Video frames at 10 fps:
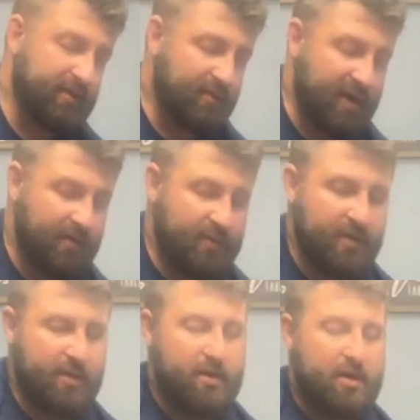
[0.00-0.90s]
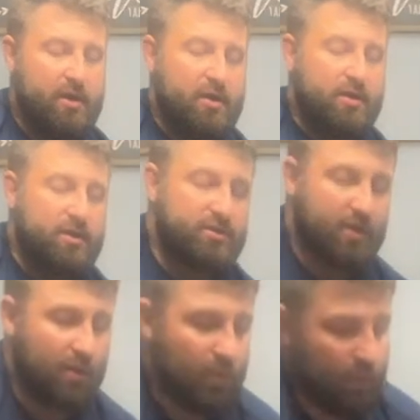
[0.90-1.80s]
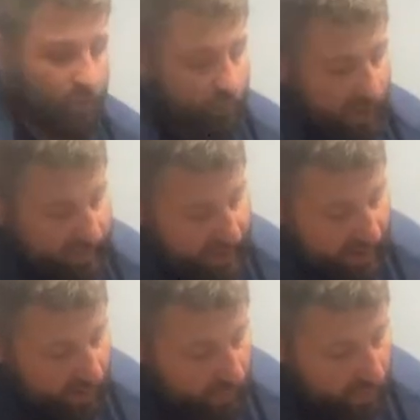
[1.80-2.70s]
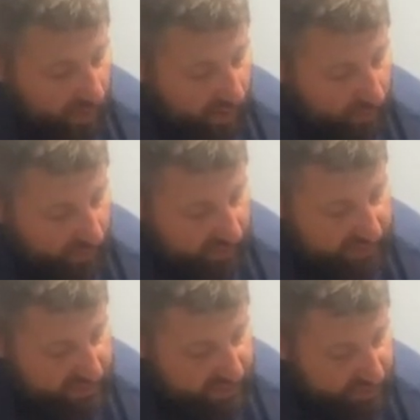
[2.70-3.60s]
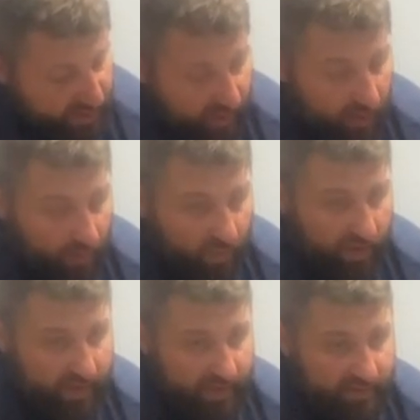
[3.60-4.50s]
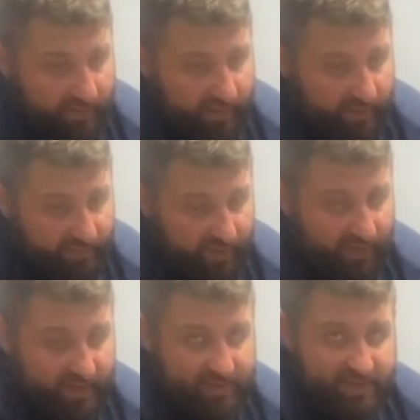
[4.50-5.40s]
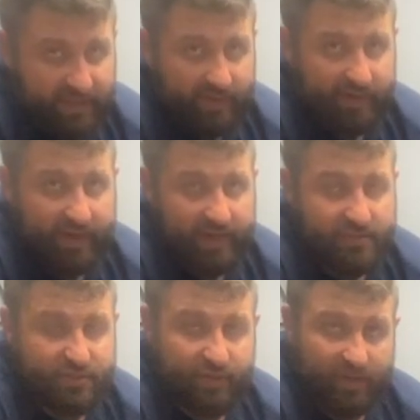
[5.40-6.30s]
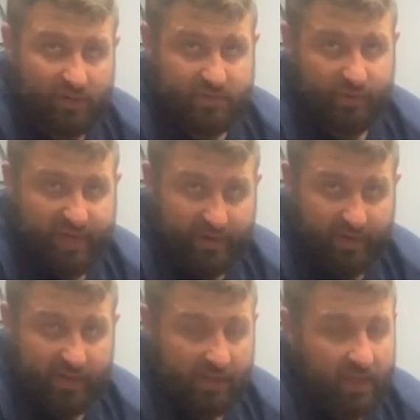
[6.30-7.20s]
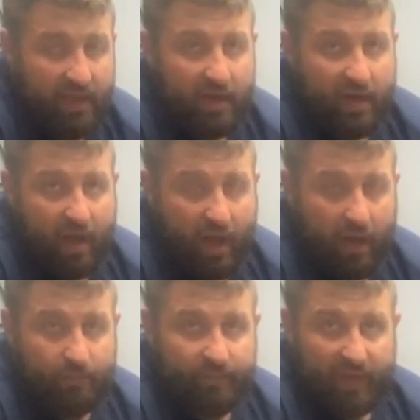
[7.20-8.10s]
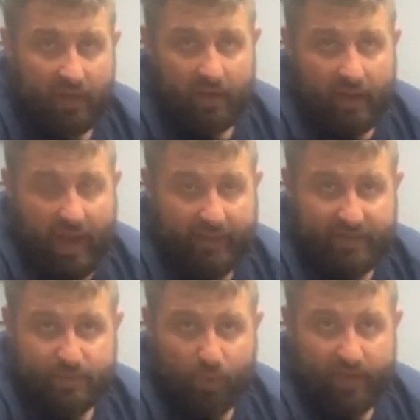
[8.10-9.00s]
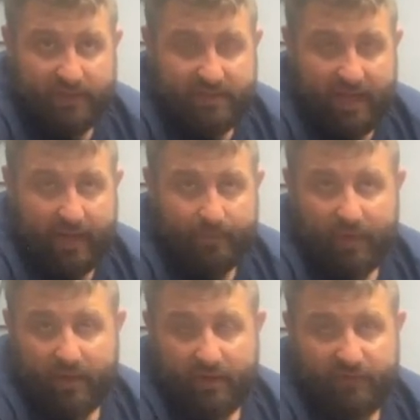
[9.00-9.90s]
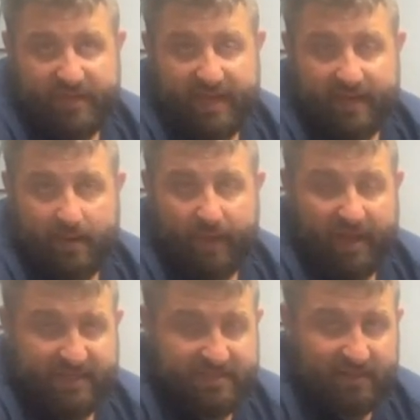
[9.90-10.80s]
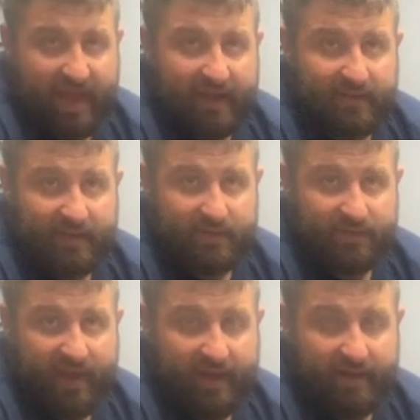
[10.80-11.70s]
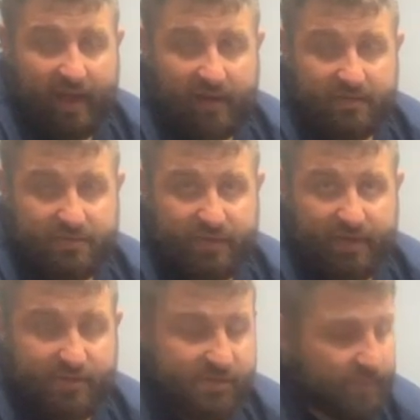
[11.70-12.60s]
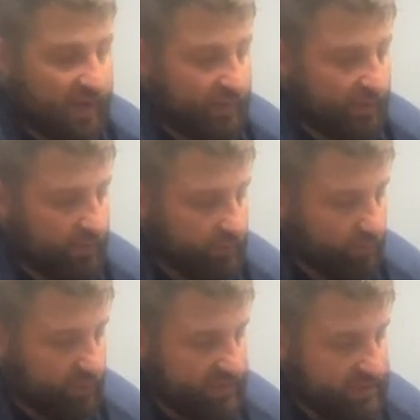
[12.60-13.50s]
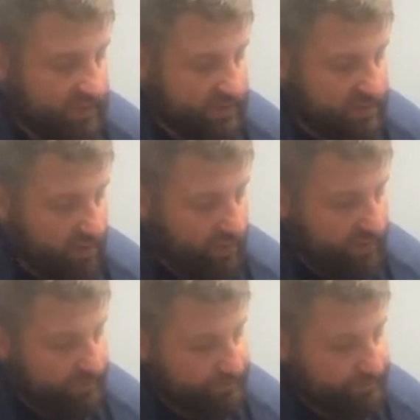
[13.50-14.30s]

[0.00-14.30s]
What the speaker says: the round. So right now we're going to release the trigger. We're going to feel that the sear engaged. You can also hear it. At this point in time, you've taken up any slack that you've had out of the trigger just by releasing it slowly.